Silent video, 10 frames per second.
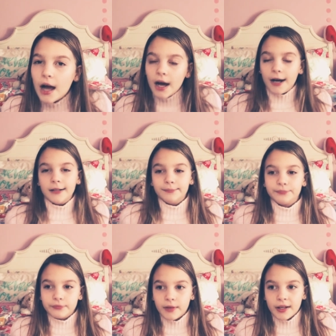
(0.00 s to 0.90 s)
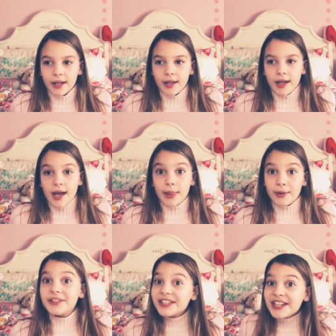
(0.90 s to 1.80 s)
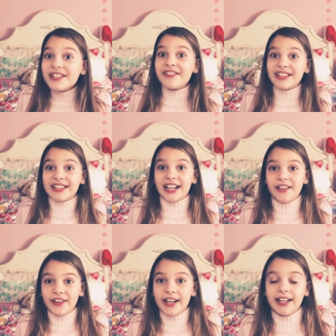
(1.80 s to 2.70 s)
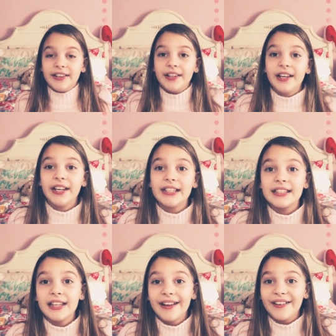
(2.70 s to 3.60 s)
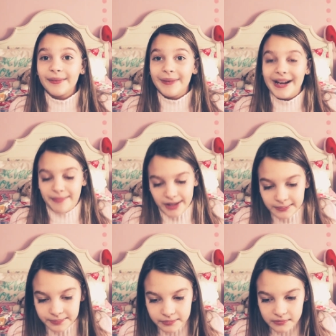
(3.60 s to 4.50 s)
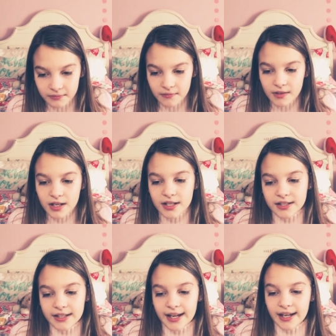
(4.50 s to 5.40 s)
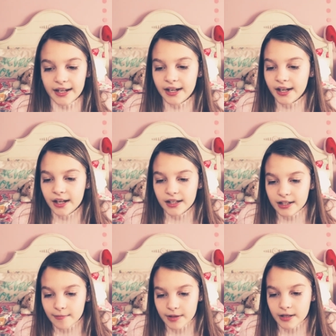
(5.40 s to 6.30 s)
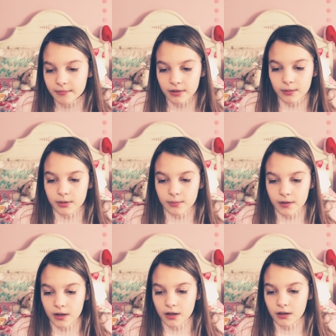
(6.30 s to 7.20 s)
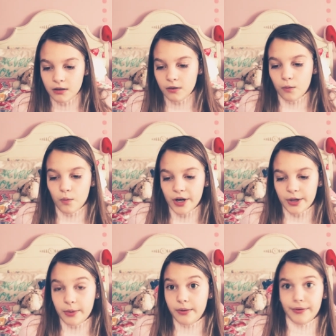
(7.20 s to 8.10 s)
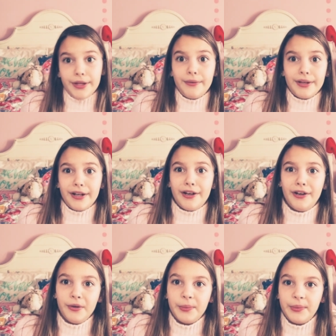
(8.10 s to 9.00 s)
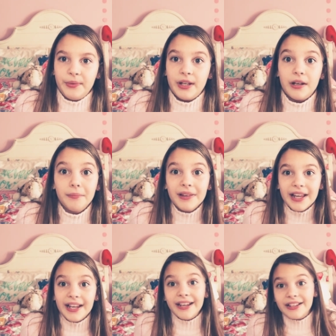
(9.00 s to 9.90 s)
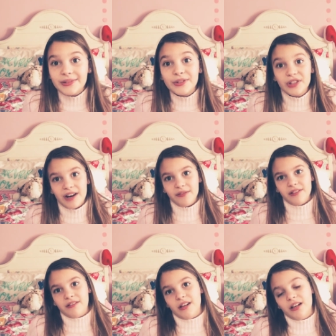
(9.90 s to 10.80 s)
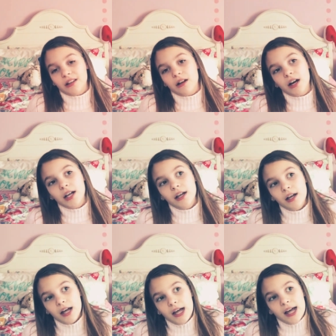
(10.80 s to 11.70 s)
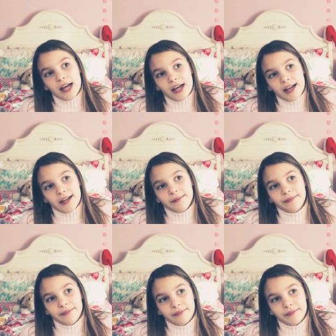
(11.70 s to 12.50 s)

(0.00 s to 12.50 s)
Um, and there's tissue inside of it, and it said on paper. It said something, blah, blah, blah. Where do we really want to go? And we were like, a plane, because we travel a lot. And